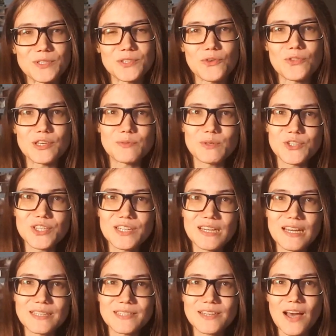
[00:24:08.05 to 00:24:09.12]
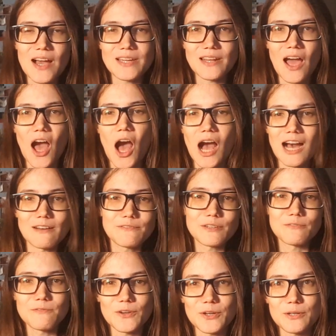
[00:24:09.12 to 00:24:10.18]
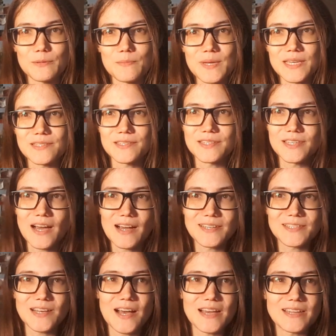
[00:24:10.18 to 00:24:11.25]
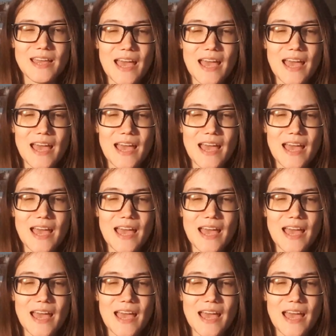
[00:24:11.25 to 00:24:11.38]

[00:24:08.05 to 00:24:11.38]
so this machine has kind of half converted me to the dark side,